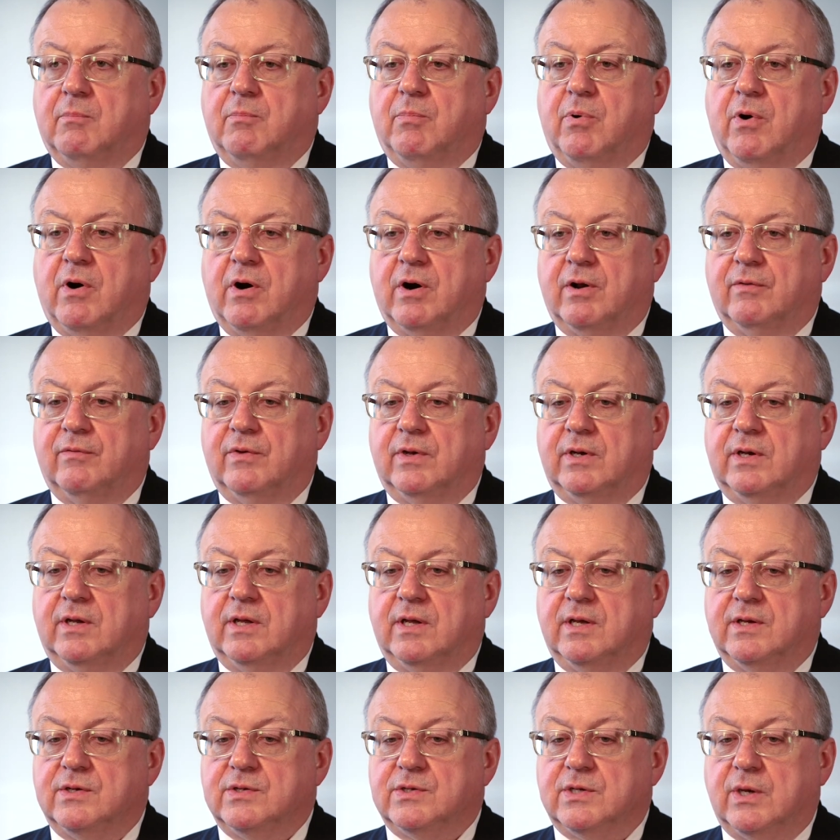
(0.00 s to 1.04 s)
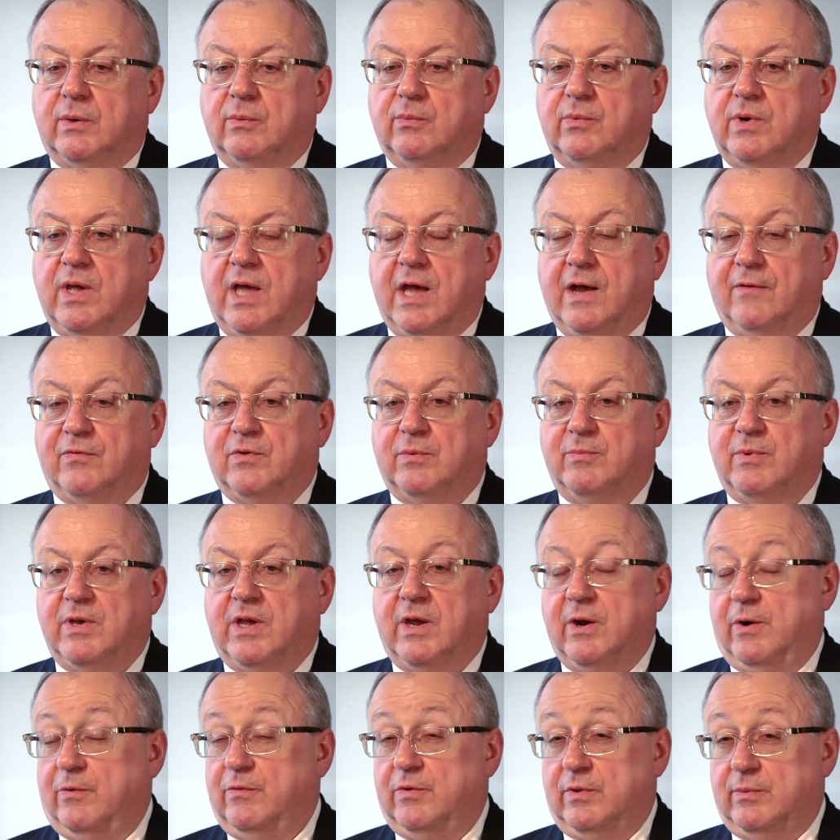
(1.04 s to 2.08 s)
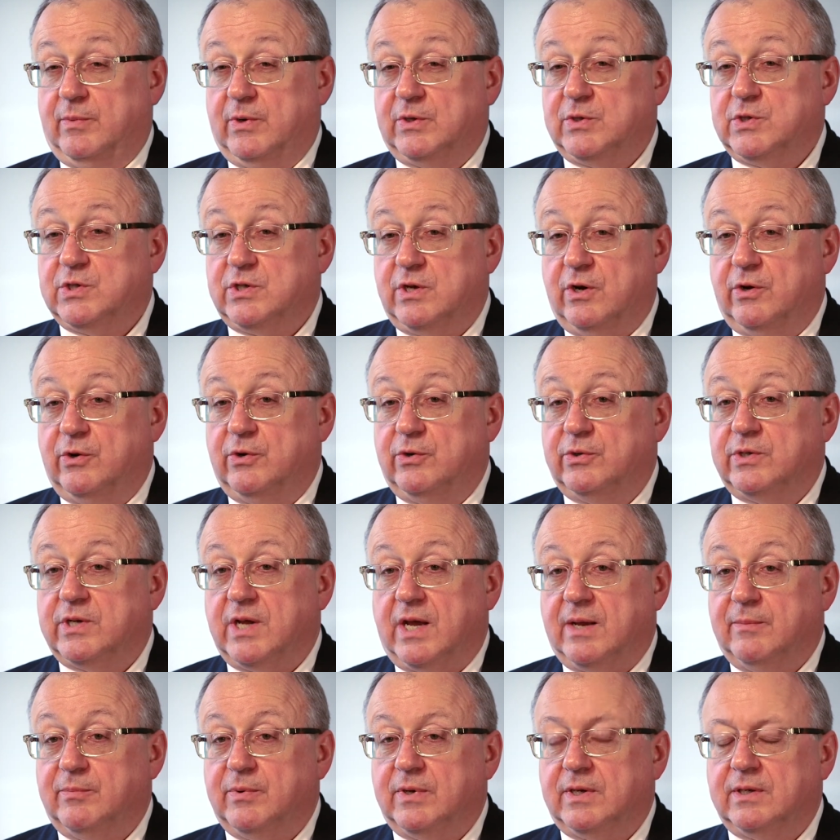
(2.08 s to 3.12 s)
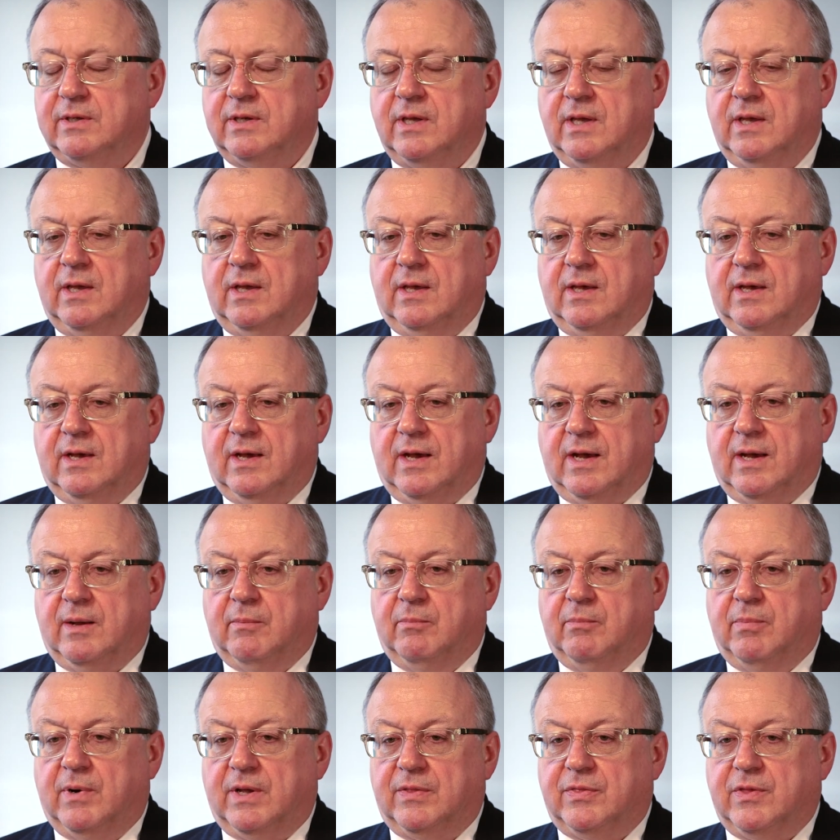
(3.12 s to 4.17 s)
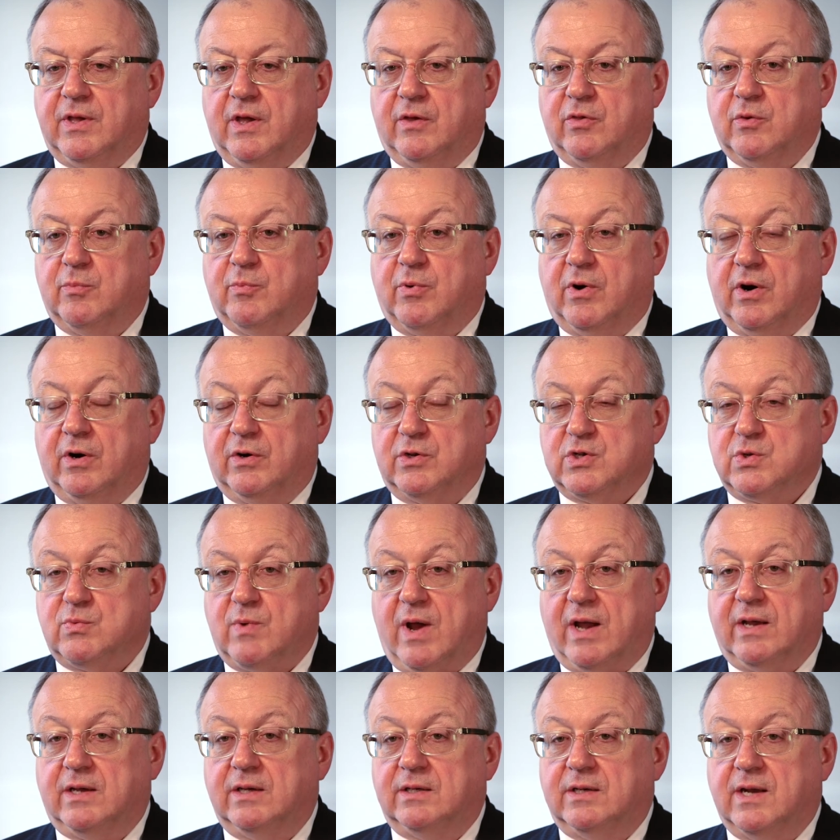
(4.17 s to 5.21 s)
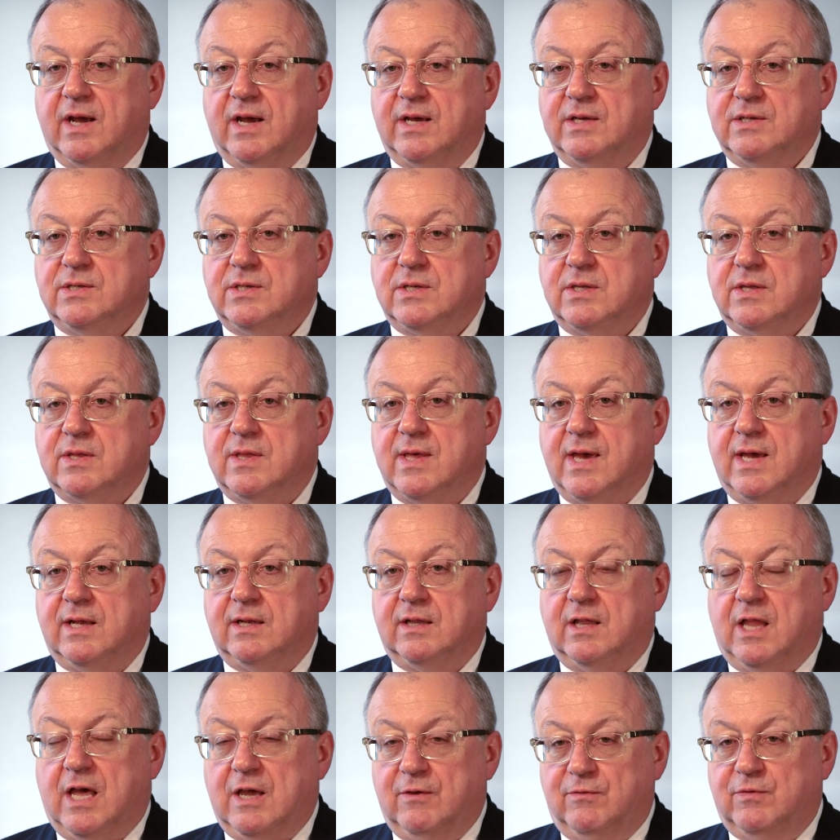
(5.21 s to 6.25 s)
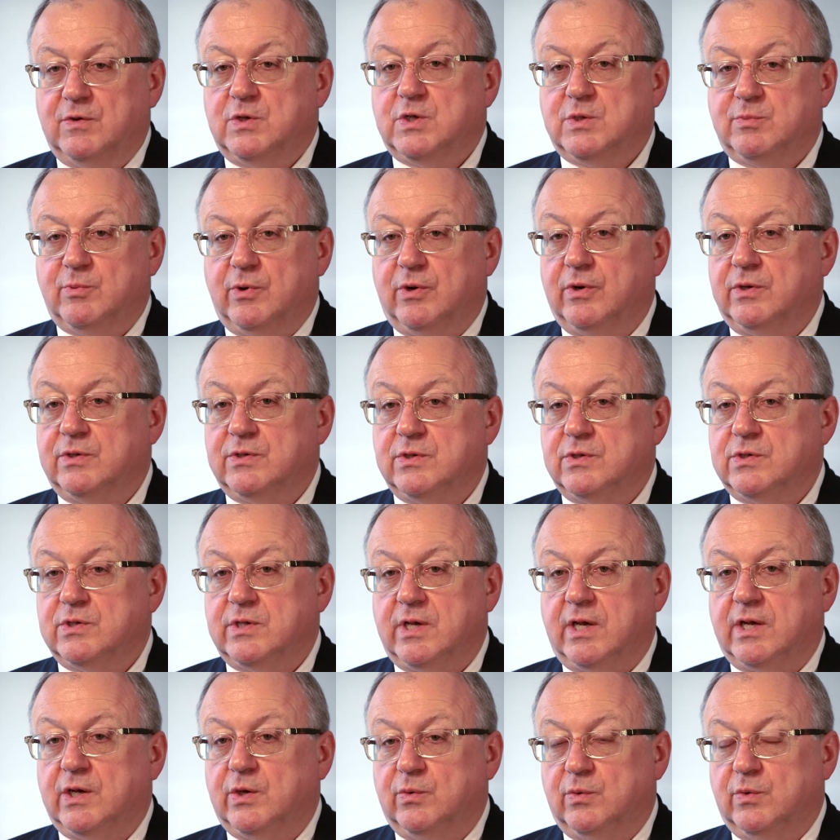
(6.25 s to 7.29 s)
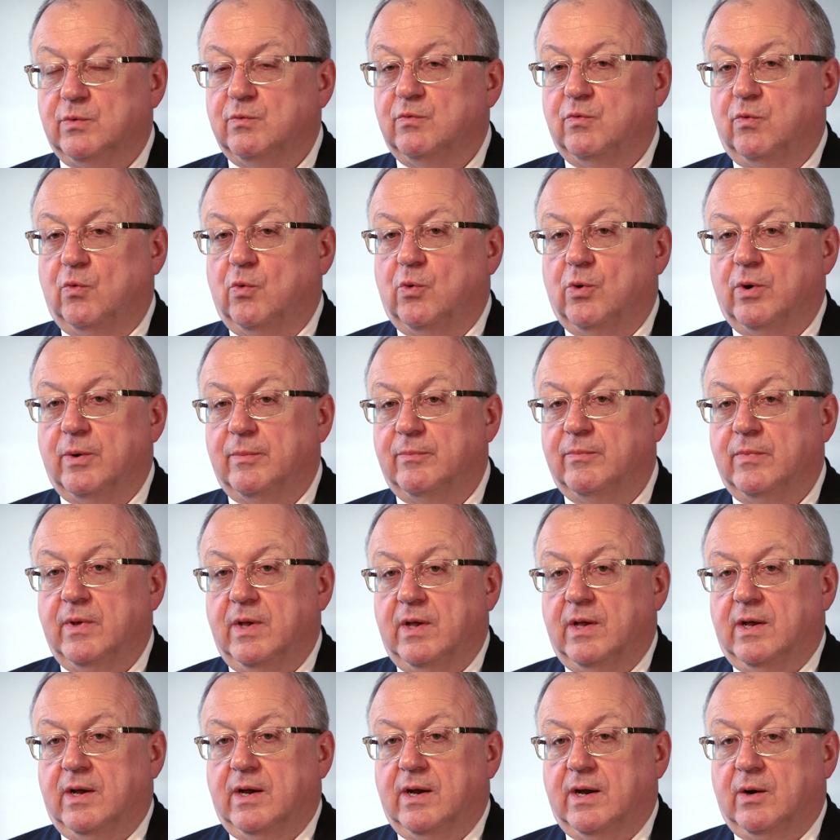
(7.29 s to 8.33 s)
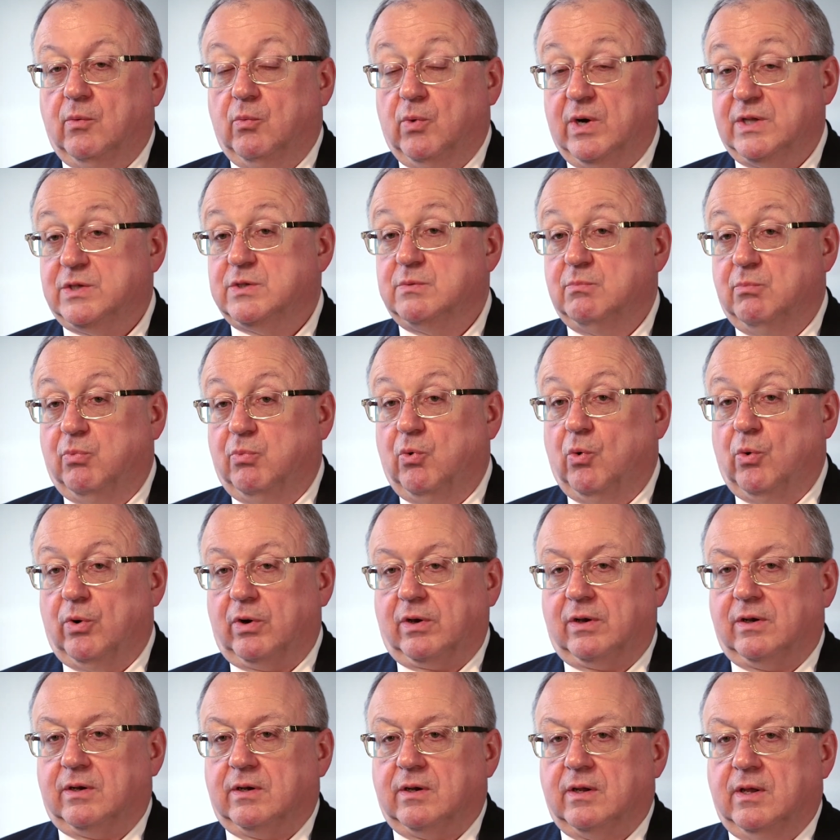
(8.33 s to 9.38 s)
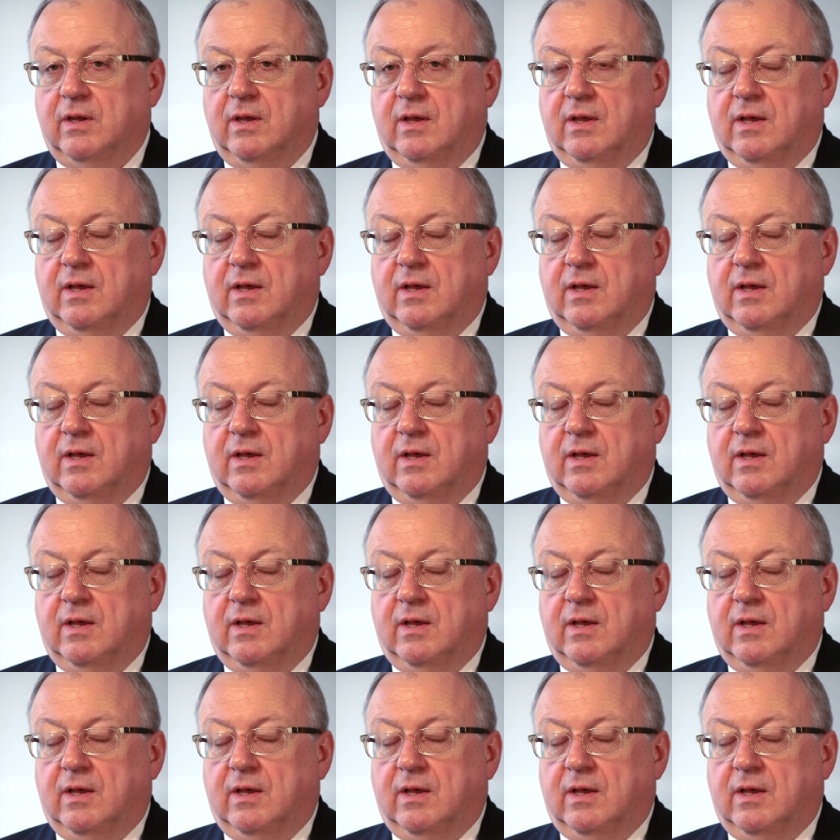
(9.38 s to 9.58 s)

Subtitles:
Part of it is that we have to be careful about stereotyping, but the other part is recognizing that life experiences tend to inform what's important.